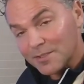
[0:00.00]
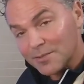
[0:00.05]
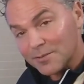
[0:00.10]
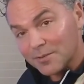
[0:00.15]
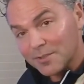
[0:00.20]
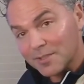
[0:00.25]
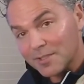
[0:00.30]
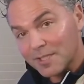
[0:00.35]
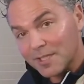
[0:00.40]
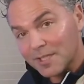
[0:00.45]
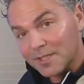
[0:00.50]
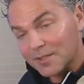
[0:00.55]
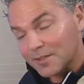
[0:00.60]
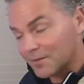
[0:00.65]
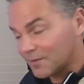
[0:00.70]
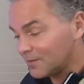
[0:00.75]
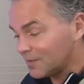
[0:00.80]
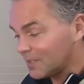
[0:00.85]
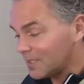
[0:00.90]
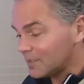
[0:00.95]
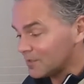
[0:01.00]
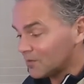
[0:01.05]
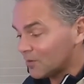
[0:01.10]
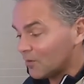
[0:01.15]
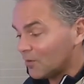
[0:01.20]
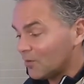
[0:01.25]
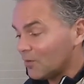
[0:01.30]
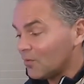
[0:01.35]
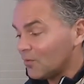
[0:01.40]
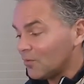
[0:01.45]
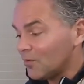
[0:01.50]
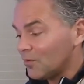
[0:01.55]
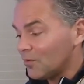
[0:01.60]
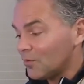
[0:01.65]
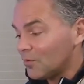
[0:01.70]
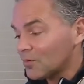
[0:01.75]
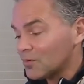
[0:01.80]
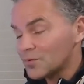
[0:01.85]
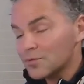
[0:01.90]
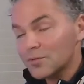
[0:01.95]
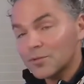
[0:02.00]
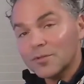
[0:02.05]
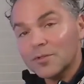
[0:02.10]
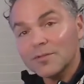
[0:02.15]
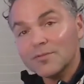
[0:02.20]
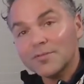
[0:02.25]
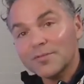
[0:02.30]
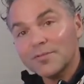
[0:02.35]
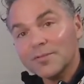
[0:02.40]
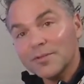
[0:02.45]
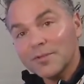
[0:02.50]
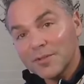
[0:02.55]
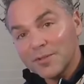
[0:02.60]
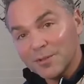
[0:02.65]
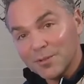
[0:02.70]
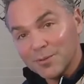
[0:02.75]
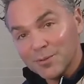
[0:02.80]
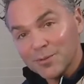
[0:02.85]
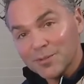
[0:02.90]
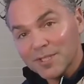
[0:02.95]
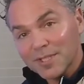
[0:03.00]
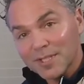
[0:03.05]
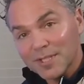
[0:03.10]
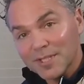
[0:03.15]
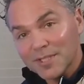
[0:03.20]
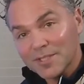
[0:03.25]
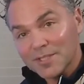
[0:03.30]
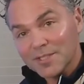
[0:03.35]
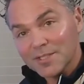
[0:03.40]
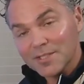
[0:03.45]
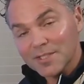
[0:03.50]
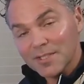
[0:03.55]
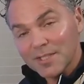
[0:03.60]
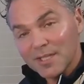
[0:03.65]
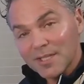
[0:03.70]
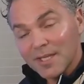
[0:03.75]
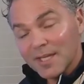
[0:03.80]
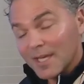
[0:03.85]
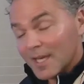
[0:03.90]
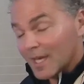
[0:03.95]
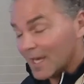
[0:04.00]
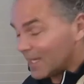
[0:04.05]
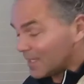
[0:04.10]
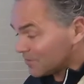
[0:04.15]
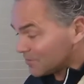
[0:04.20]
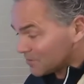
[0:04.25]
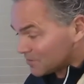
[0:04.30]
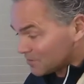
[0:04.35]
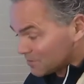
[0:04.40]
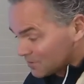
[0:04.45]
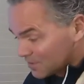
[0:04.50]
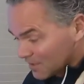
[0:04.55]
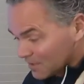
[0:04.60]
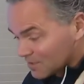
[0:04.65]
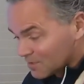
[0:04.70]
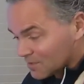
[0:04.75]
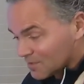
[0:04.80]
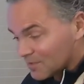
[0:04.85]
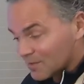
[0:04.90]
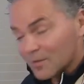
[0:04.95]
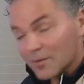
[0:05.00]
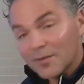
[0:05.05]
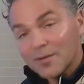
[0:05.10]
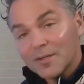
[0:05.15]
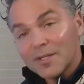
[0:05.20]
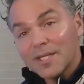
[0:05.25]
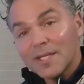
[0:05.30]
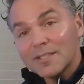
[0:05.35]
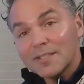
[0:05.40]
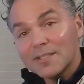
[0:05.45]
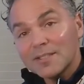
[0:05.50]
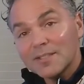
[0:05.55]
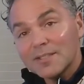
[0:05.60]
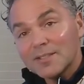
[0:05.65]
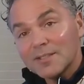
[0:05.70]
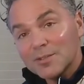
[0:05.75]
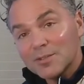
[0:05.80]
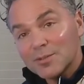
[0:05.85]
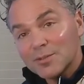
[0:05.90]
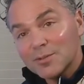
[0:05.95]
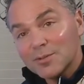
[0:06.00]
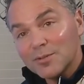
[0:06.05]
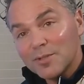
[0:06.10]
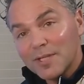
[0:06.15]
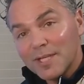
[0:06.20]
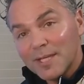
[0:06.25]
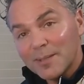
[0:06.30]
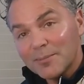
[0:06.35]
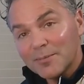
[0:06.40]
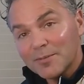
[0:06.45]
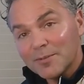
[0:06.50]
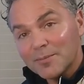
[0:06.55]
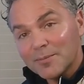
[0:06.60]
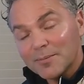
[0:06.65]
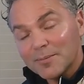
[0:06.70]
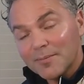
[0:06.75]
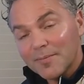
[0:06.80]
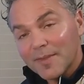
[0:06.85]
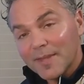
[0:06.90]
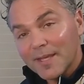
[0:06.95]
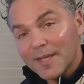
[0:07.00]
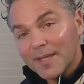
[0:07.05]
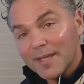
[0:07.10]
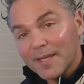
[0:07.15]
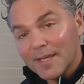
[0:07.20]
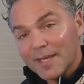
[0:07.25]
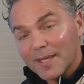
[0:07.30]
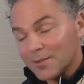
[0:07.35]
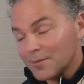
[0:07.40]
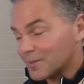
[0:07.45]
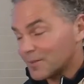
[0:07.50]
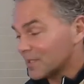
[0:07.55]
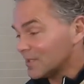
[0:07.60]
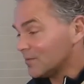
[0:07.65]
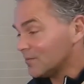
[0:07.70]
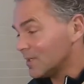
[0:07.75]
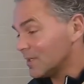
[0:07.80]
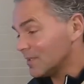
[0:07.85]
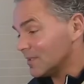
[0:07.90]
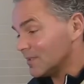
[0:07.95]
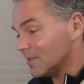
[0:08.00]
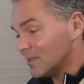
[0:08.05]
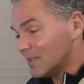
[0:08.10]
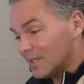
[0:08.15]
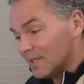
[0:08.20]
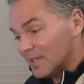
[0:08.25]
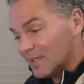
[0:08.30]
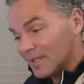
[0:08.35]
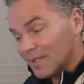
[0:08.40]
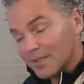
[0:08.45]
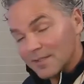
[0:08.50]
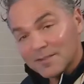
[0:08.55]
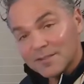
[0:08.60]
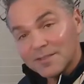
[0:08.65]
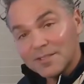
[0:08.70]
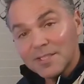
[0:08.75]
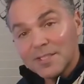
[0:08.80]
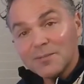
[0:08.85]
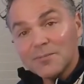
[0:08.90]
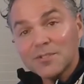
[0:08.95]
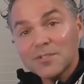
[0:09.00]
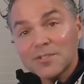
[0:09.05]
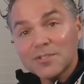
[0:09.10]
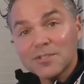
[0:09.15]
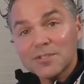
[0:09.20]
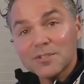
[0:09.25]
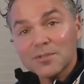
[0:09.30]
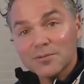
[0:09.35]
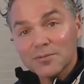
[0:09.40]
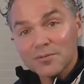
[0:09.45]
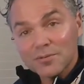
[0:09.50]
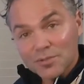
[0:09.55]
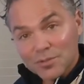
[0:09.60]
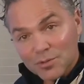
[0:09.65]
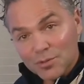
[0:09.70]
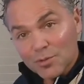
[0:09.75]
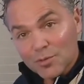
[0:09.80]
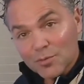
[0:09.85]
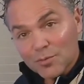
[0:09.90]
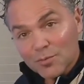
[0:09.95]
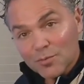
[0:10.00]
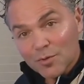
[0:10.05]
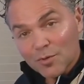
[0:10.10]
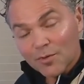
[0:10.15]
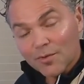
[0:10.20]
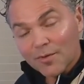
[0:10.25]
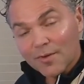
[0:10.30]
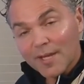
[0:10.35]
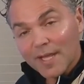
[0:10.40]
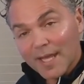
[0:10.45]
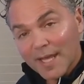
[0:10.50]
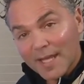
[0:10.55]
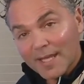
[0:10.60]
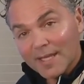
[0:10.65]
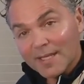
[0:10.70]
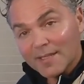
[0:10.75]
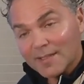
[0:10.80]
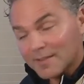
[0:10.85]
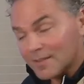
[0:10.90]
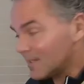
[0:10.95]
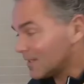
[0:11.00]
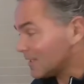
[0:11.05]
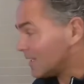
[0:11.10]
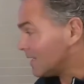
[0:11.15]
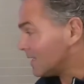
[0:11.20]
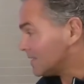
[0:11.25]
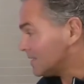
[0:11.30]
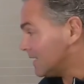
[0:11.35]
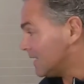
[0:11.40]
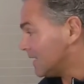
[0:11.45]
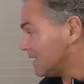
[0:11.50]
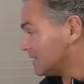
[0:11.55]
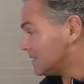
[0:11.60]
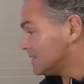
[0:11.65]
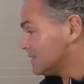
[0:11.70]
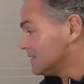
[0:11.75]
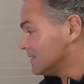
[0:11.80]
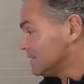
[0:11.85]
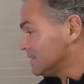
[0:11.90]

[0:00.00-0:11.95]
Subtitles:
so you can create all sort of use cases. And you just connect it to the laptop, and you can run Teams or Zoom or anything like that.